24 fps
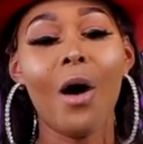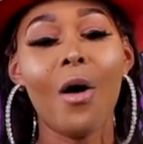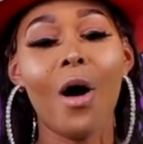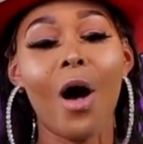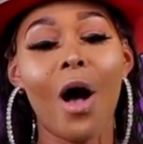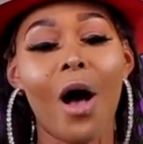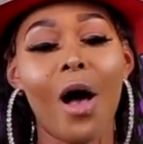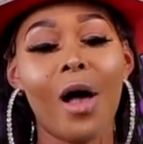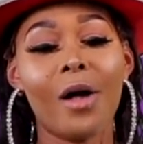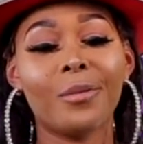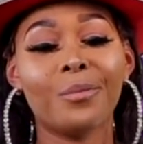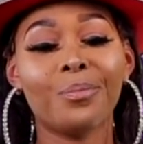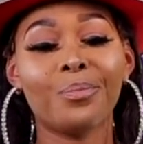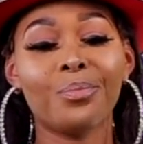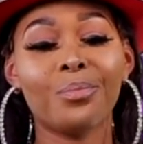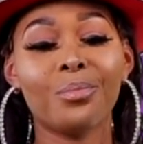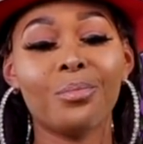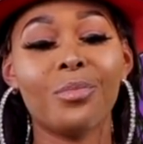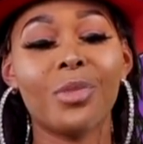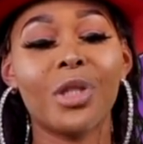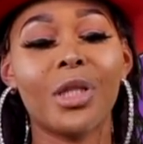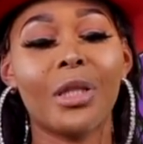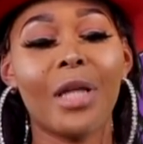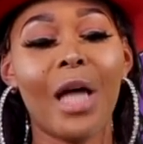
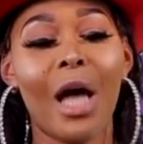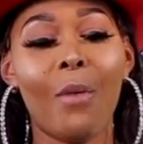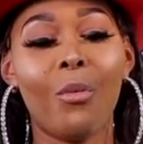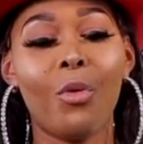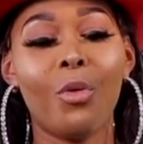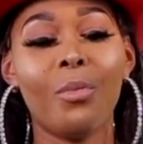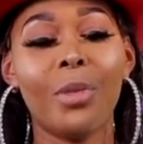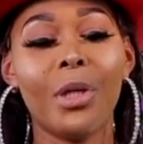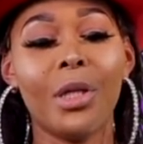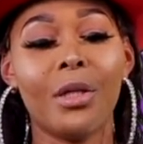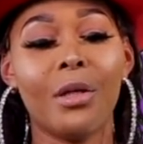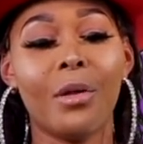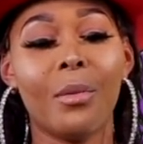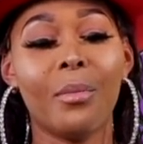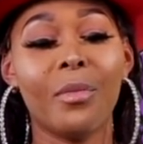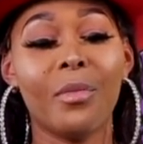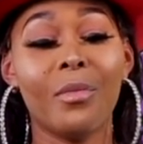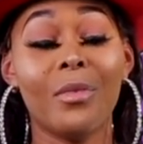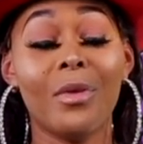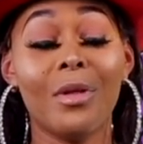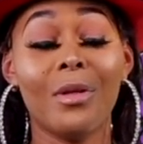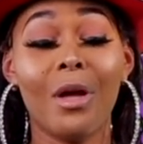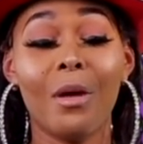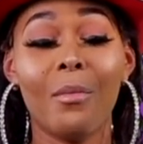But that would be the
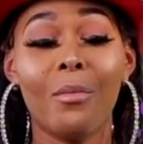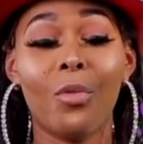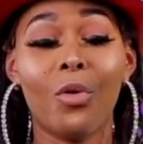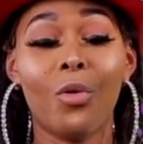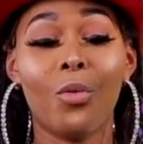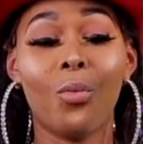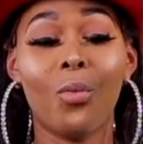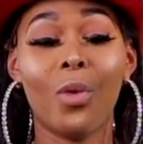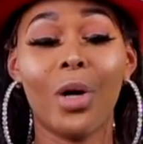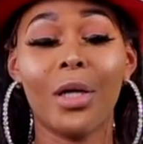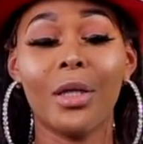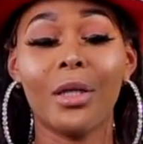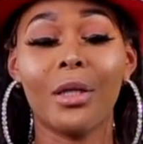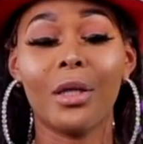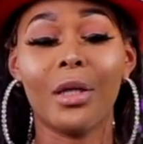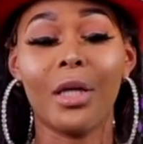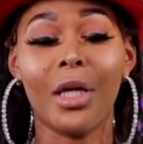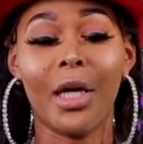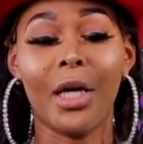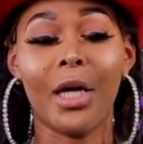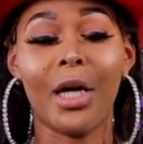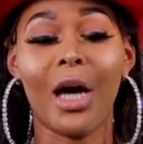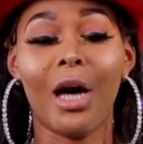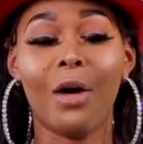number one
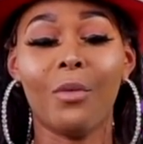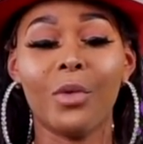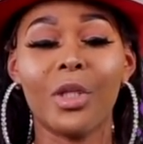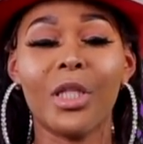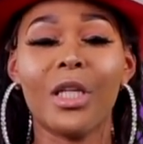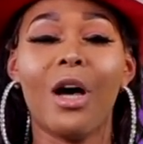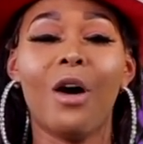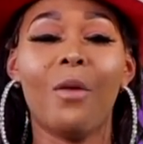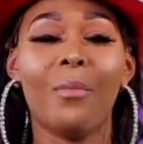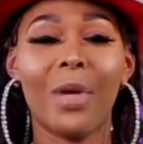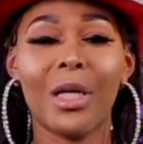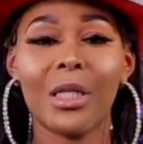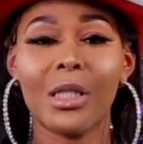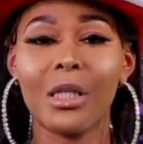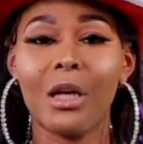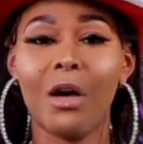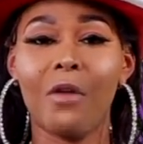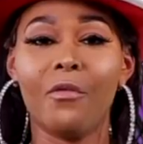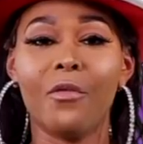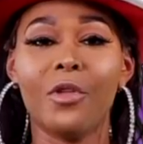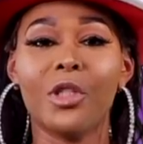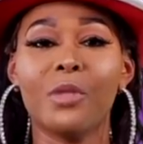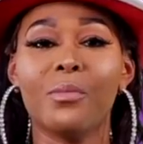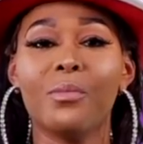thing I would tell
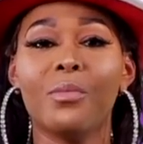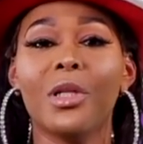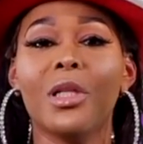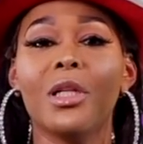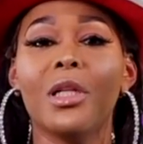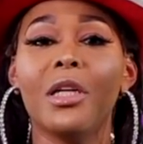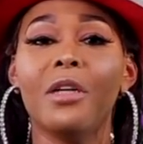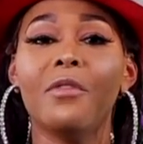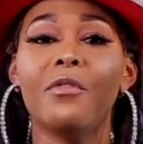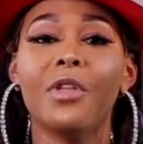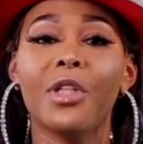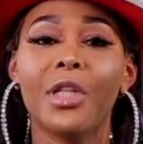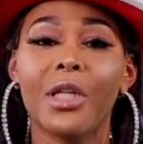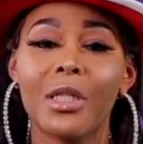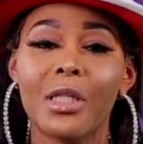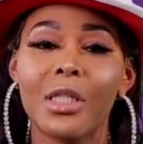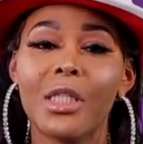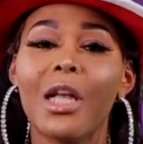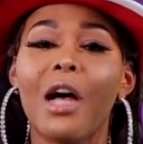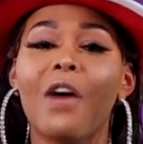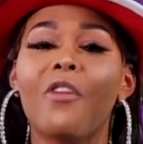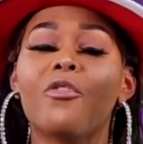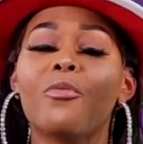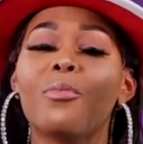myself is believe in
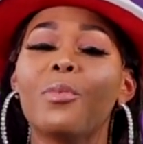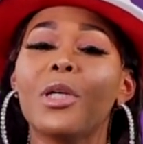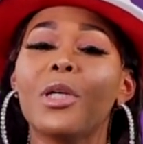yourself.